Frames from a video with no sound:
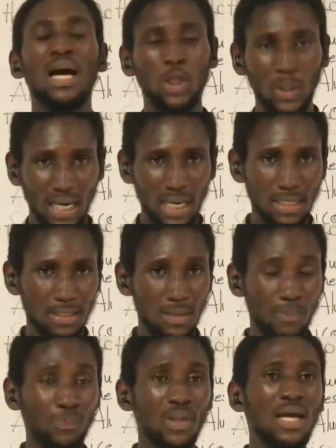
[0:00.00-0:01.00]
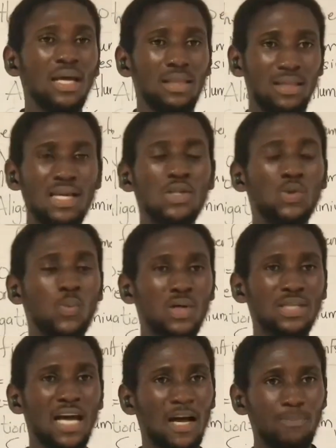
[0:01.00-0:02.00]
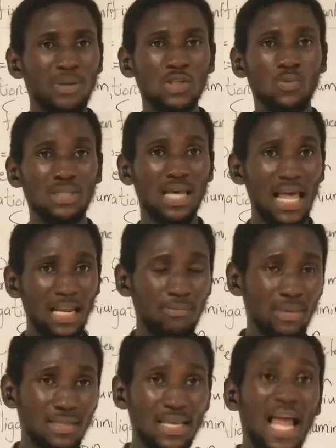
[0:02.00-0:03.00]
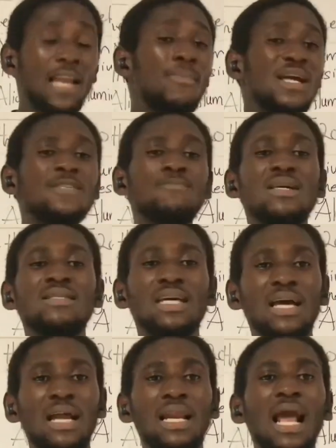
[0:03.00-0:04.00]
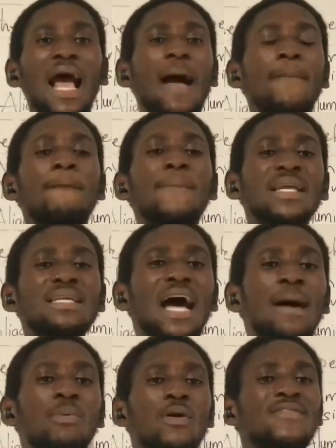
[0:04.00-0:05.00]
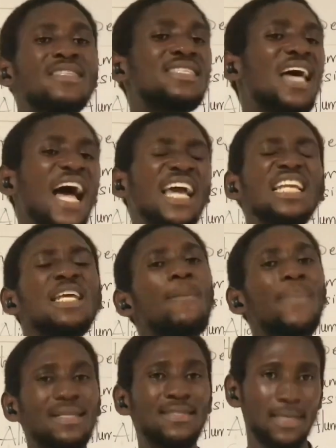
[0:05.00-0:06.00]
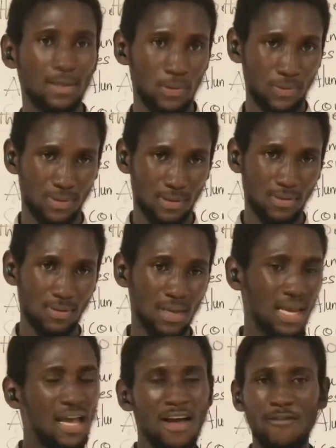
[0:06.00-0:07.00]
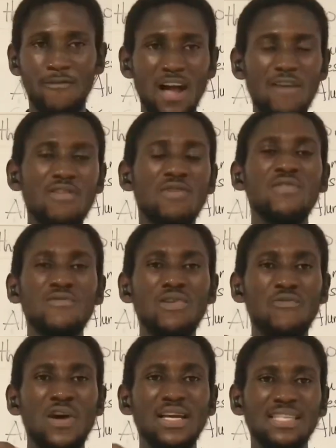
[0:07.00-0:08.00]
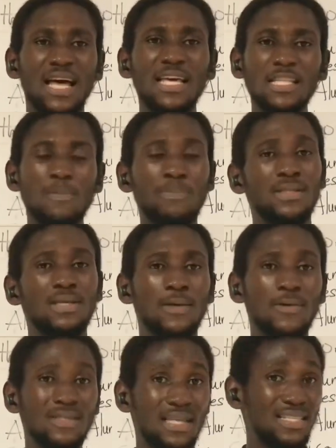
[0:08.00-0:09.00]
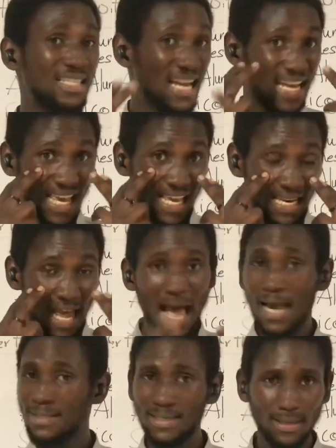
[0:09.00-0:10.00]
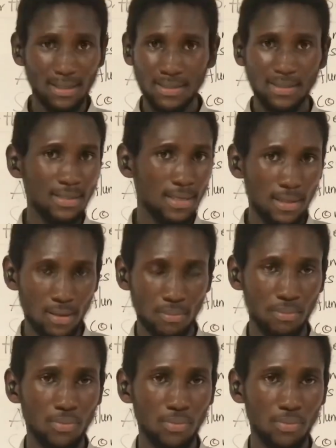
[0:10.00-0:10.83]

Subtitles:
organism. That is what happens with elements. Elements basically are made up of tiny particles. Very tiny particles that the naked eyes cannot see them.